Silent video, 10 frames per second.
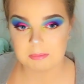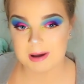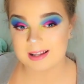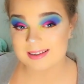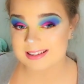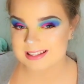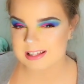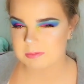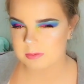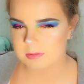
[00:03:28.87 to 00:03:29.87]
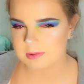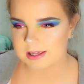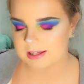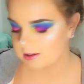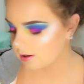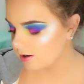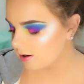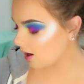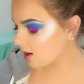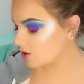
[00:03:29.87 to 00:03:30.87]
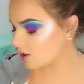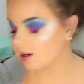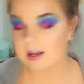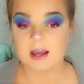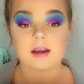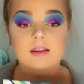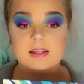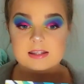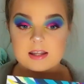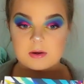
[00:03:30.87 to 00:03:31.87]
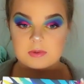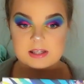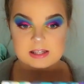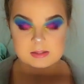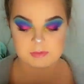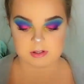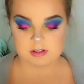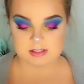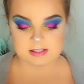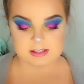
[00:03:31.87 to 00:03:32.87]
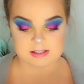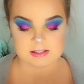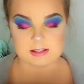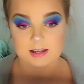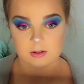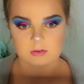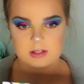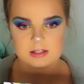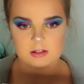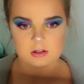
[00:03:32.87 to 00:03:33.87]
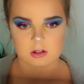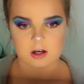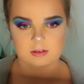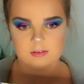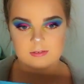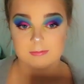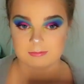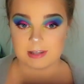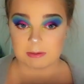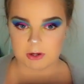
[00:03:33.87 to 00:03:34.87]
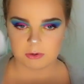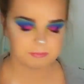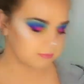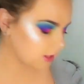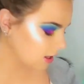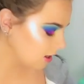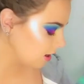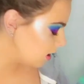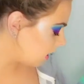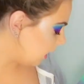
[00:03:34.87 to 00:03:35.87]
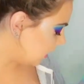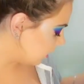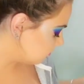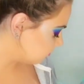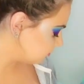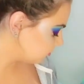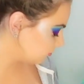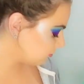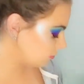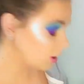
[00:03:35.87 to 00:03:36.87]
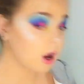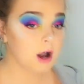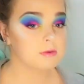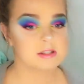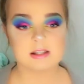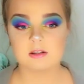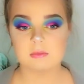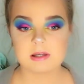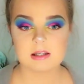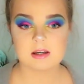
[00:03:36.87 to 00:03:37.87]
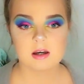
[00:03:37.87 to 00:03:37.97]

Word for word: on the palettes. That's probably it. Actually, okay, let's start with this because this is, hang on, in a unicorn. There we go. Um, I was a little bit,